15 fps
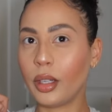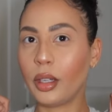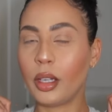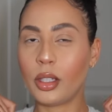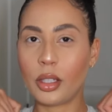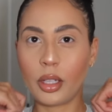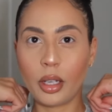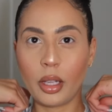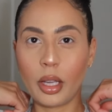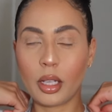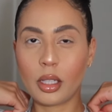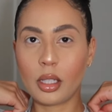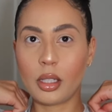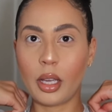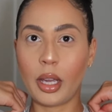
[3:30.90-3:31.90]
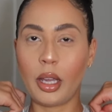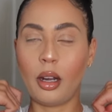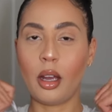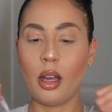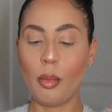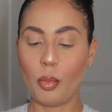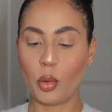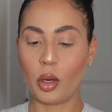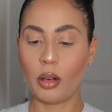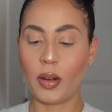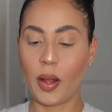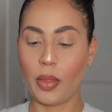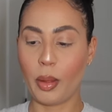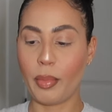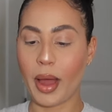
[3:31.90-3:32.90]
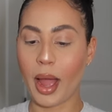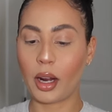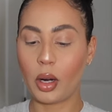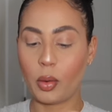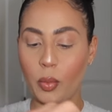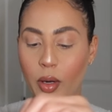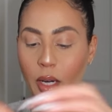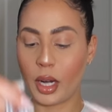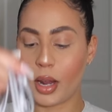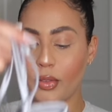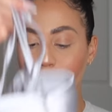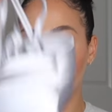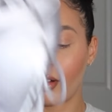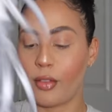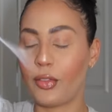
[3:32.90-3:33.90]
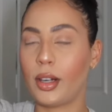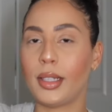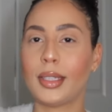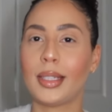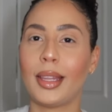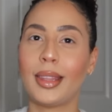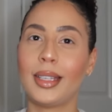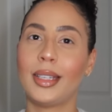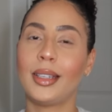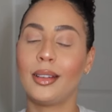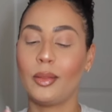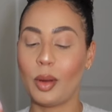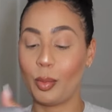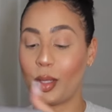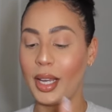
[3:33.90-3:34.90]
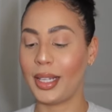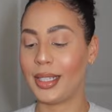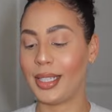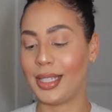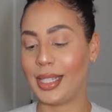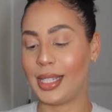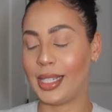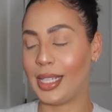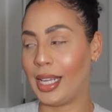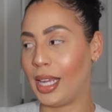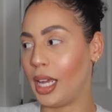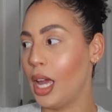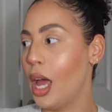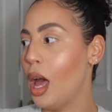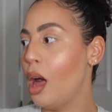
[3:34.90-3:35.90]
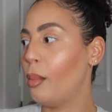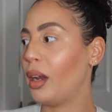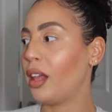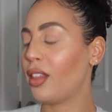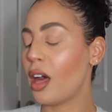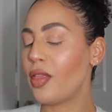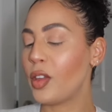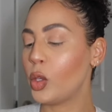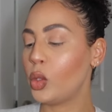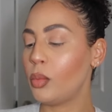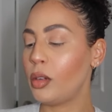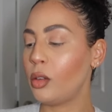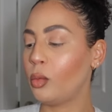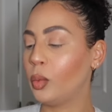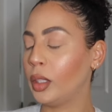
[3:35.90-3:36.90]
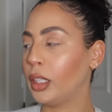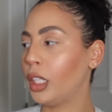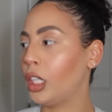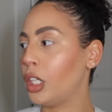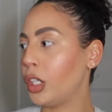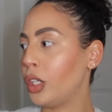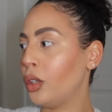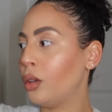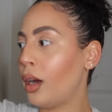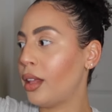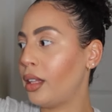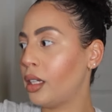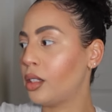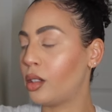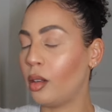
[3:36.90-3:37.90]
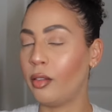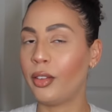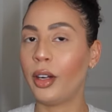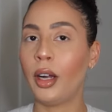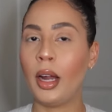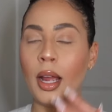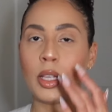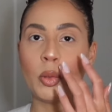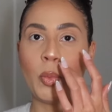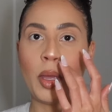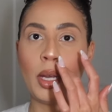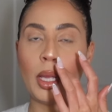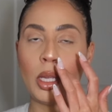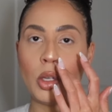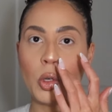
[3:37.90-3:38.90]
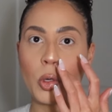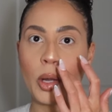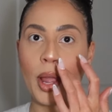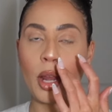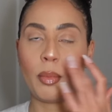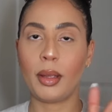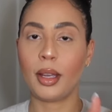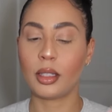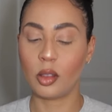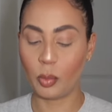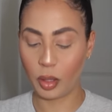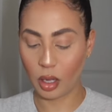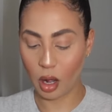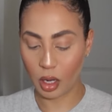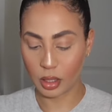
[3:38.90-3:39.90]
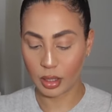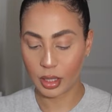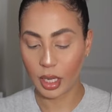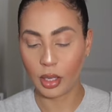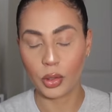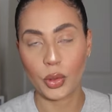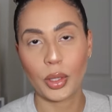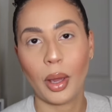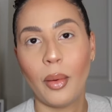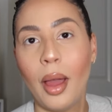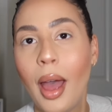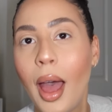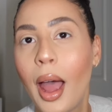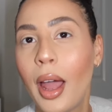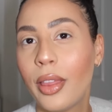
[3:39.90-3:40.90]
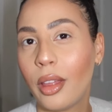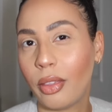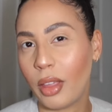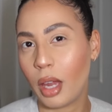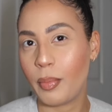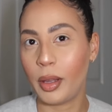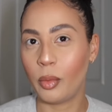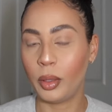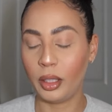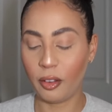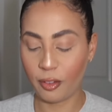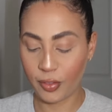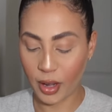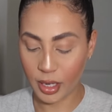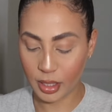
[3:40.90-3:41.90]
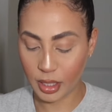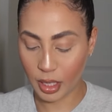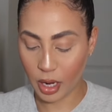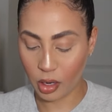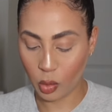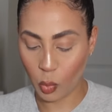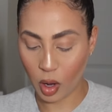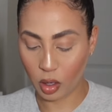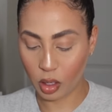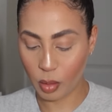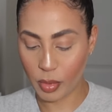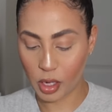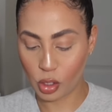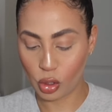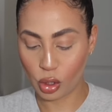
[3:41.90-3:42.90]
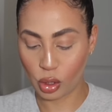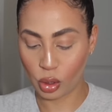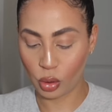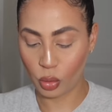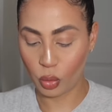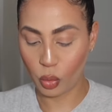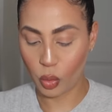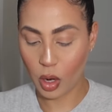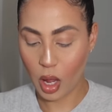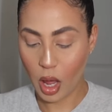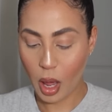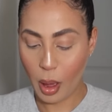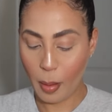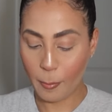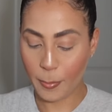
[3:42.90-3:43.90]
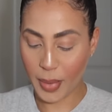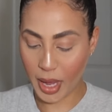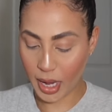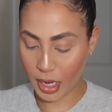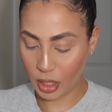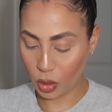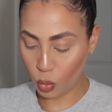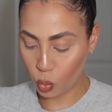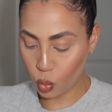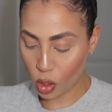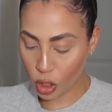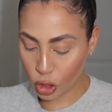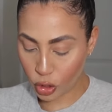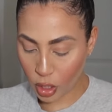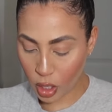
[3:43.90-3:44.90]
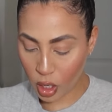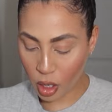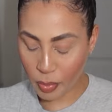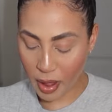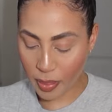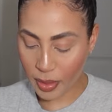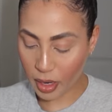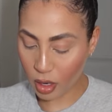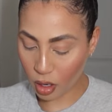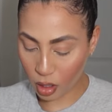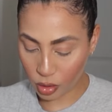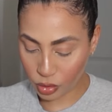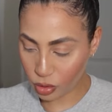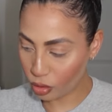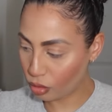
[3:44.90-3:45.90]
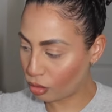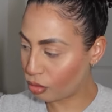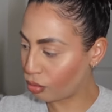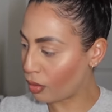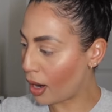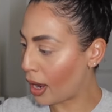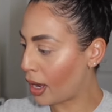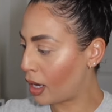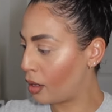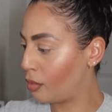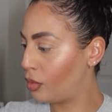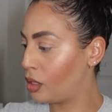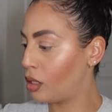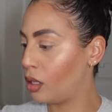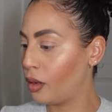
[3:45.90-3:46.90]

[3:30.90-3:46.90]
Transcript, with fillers: is it like to tie it up or around the back? We're going to have to reference the website to see. But I thought this would be really cute. I think silver has been in trend because of Beyonce. So I thought that'd be really fun to kind of welcome into my wardrobe. And then I also grabbed,